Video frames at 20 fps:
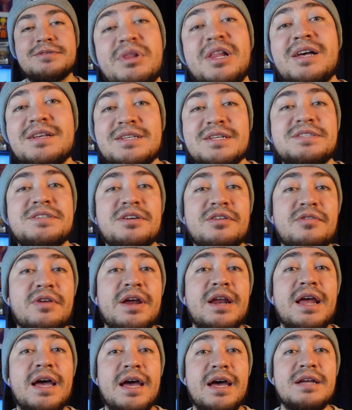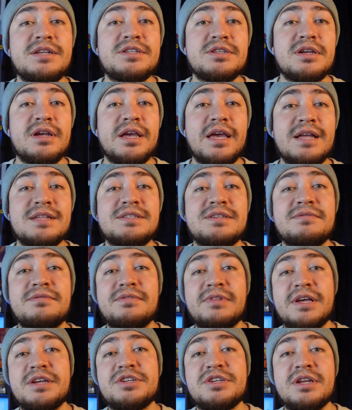Plus, it's a great hedge against
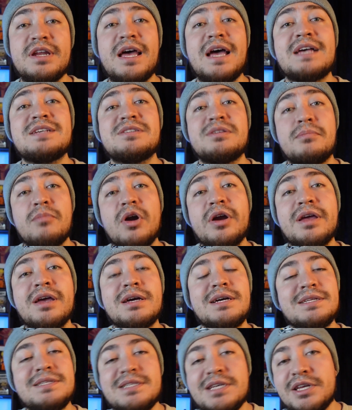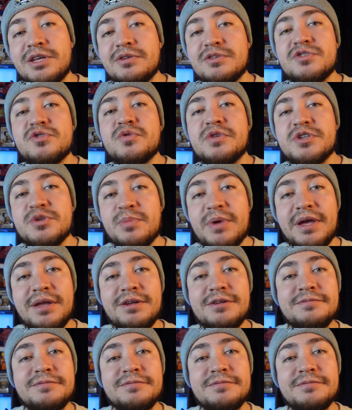inflation as the market continues to expand.